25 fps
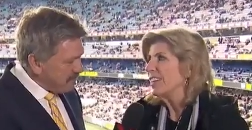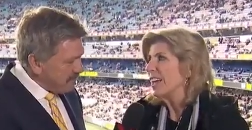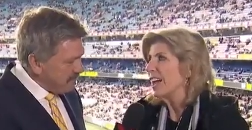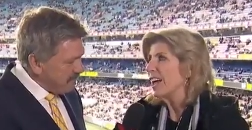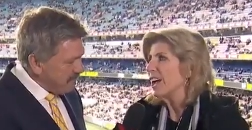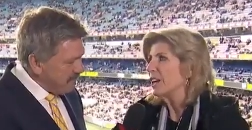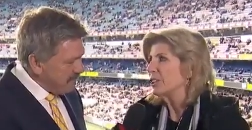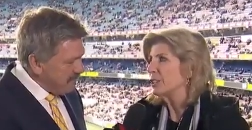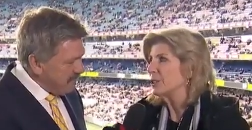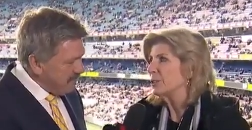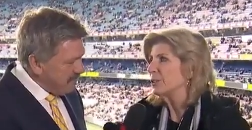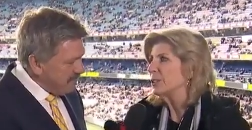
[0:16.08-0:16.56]
Speaker 1: the
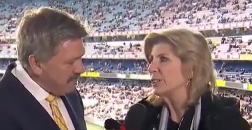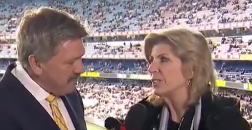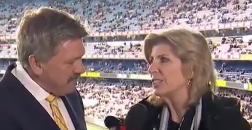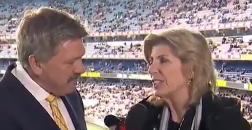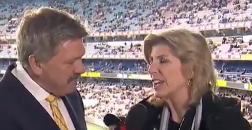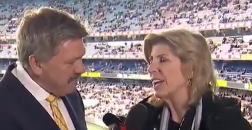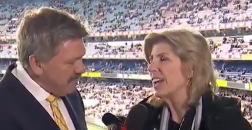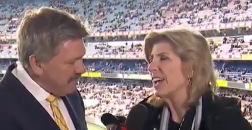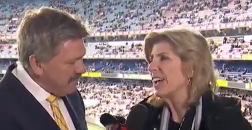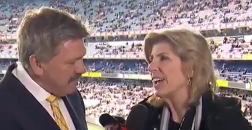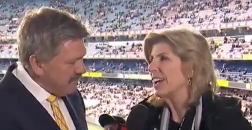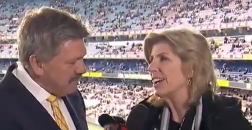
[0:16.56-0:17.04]
actual
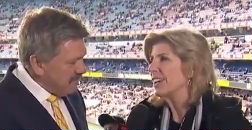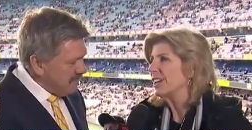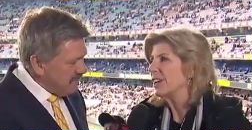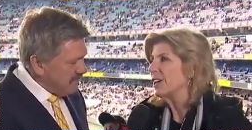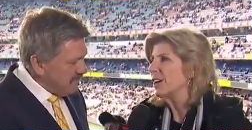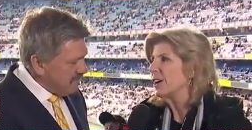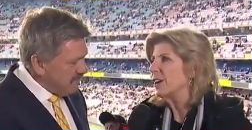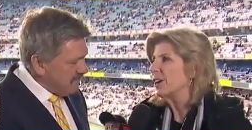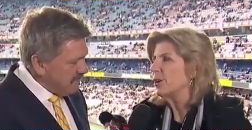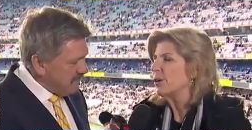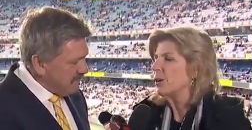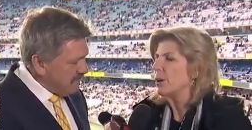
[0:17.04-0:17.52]
day,
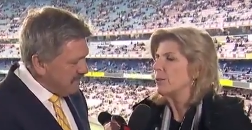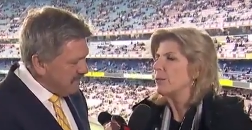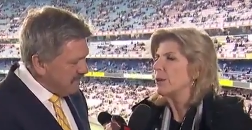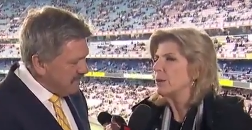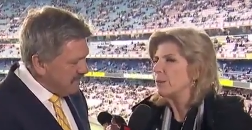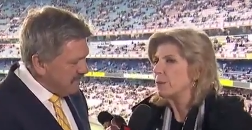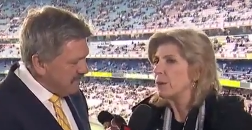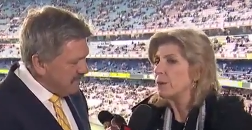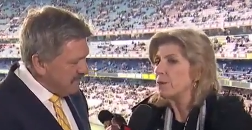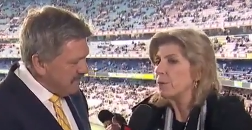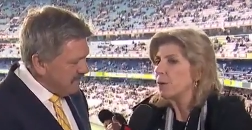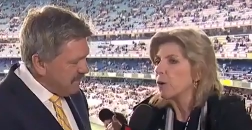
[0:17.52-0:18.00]
you know. I
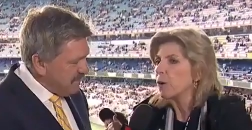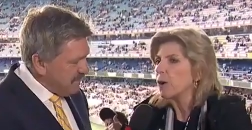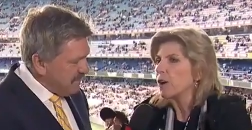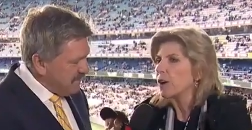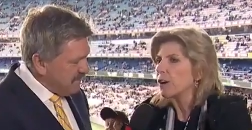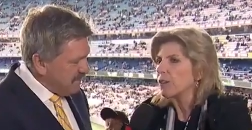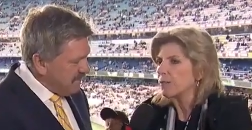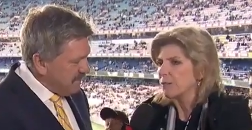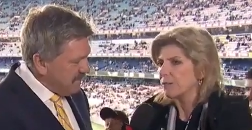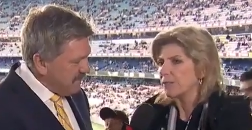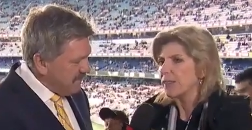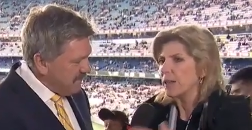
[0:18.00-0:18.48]
mean,
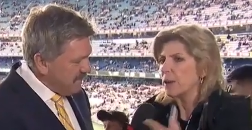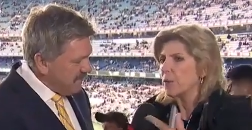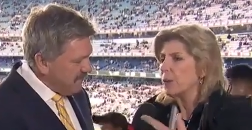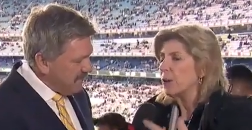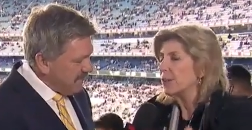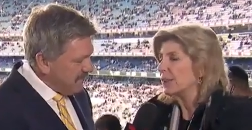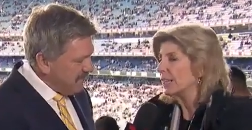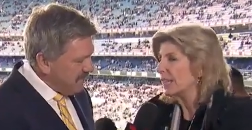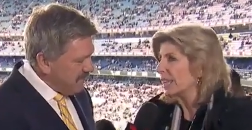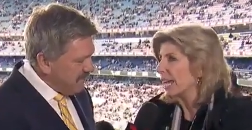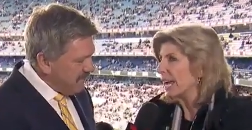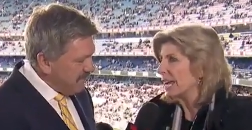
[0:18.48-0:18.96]
before they
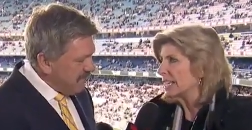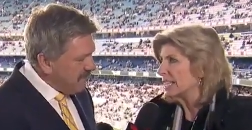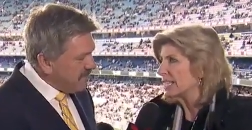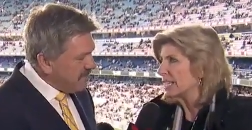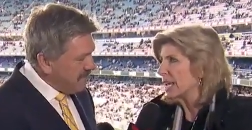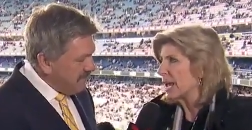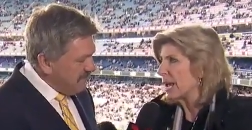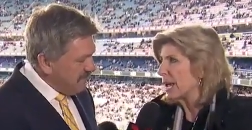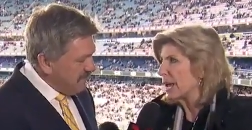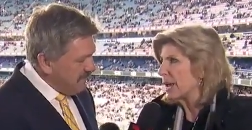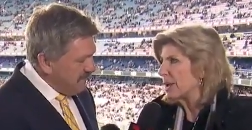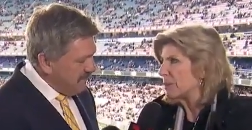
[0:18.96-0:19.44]
won the
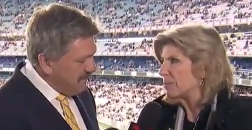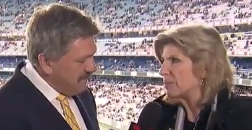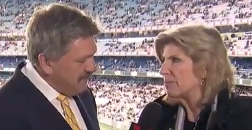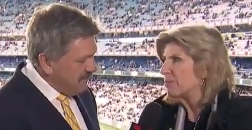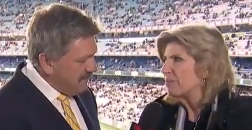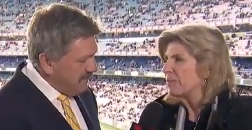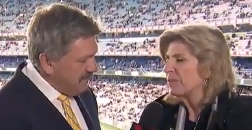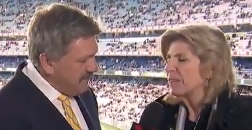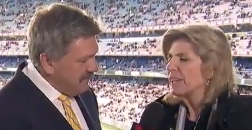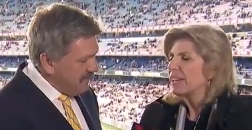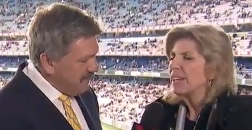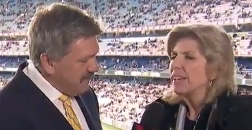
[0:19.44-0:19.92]
last game,
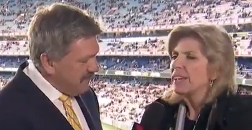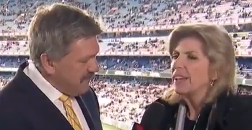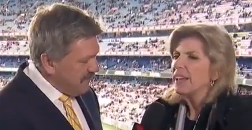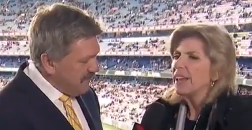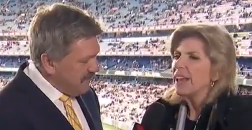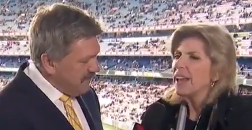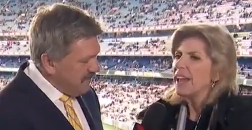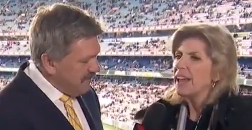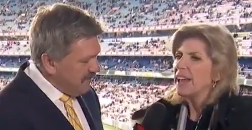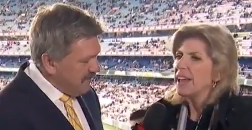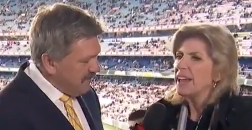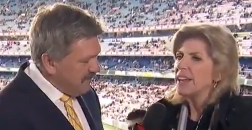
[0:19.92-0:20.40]

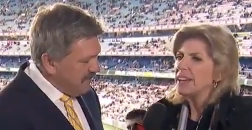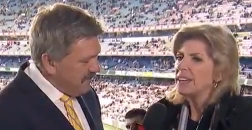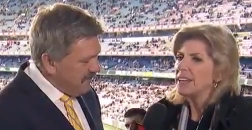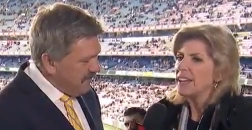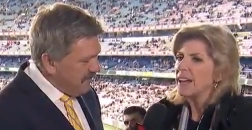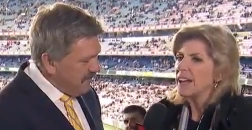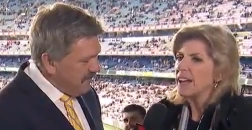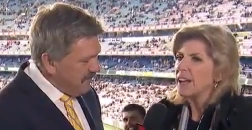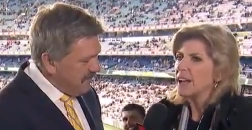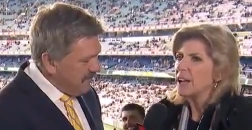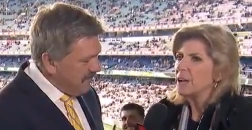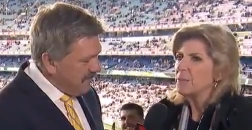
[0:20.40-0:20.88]
and
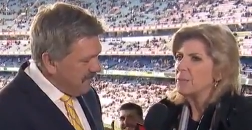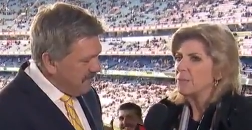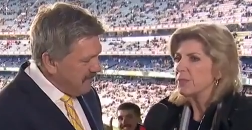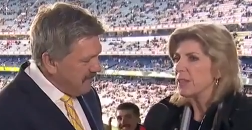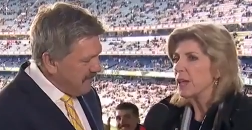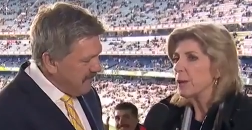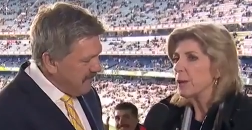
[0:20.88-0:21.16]
uh,